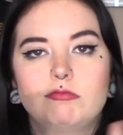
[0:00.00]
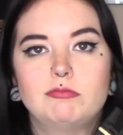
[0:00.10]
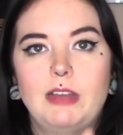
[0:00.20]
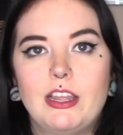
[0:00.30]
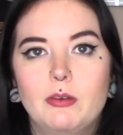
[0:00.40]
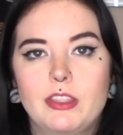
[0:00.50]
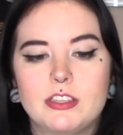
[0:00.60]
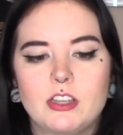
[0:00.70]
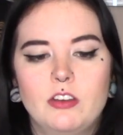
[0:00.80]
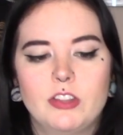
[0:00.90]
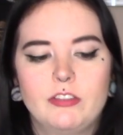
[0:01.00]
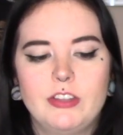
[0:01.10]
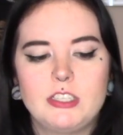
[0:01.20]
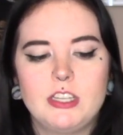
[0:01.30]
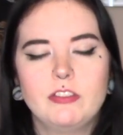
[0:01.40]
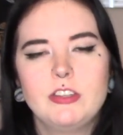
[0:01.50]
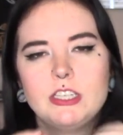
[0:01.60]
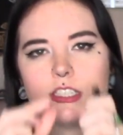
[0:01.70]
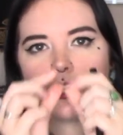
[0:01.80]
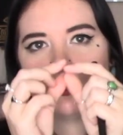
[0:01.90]
might go with this over the Fenty. The Fenty
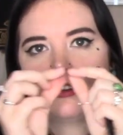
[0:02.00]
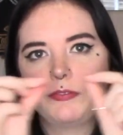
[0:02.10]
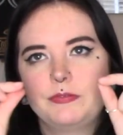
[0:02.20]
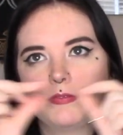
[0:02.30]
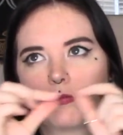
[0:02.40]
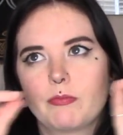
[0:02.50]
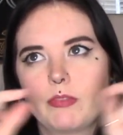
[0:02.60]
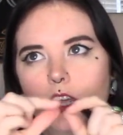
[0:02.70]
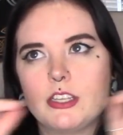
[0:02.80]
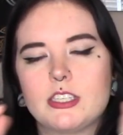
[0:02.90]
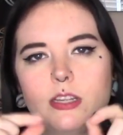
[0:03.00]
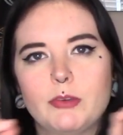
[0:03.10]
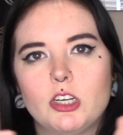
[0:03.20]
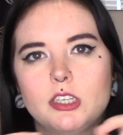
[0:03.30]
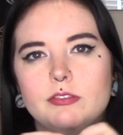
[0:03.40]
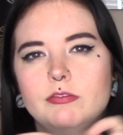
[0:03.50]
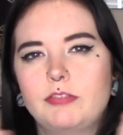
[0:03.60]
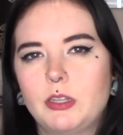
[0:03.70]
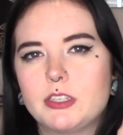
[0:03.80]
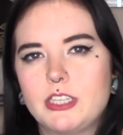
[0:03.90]
has like a, a slimmer
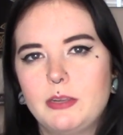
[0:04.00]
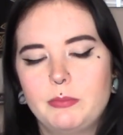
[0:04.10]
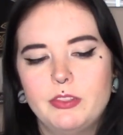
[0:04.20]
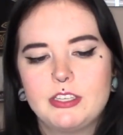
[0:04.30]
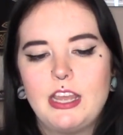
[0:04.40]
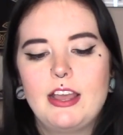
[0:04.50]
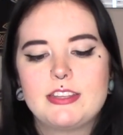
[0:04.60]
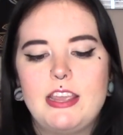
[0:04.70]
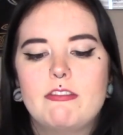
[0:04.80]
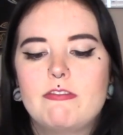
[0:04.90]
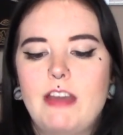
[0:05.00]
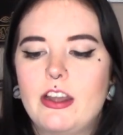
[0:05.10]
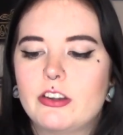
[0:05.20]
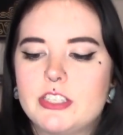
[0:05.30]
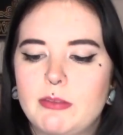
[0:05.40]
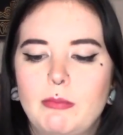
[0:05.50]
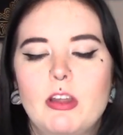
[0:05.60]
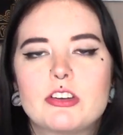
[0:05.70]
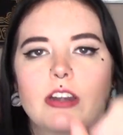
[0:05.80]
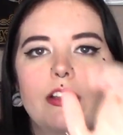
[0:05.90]
felt tip. This has a fatter tip. I'm
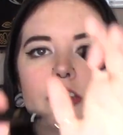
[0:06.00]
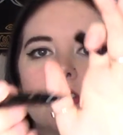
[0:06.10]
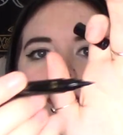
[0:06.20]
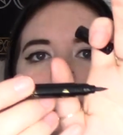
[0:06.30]
not trying to like directly